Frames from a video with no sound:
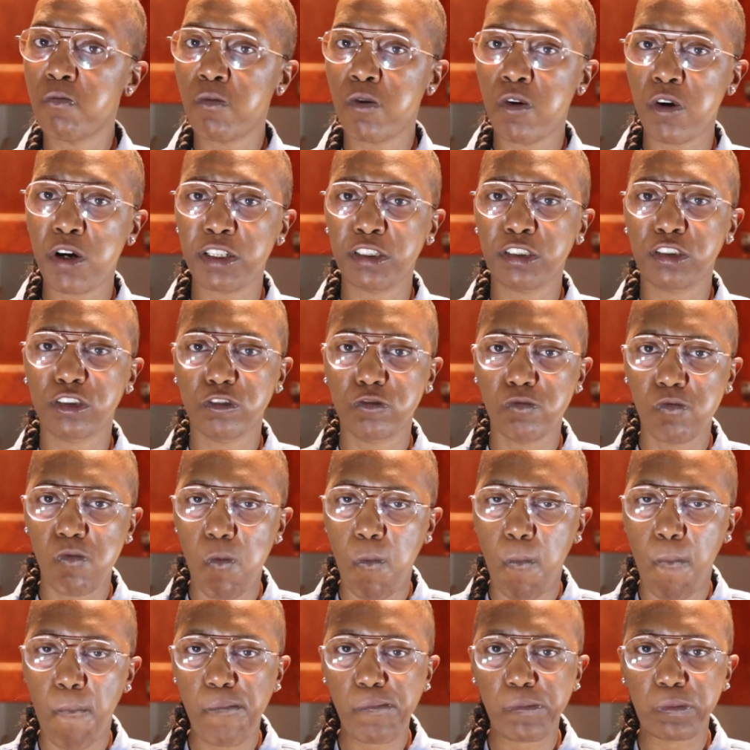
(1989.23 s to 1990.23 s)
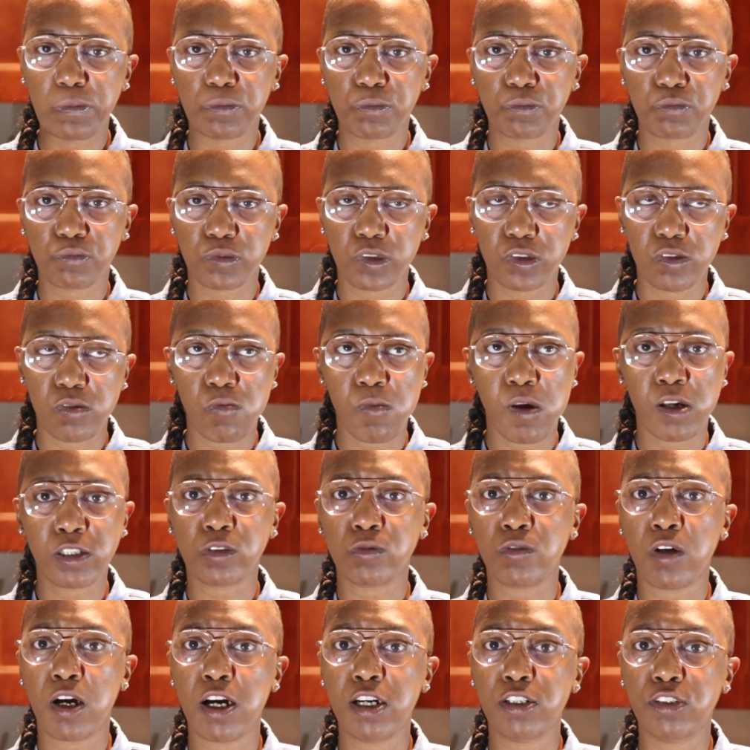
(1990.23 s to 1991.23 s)
moist.
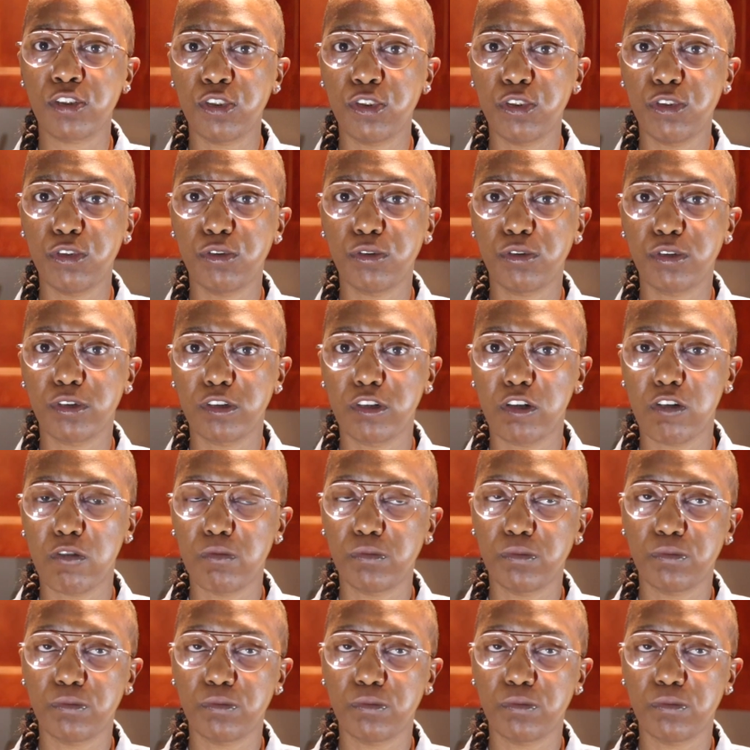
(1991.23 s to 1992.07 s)
That's why I use.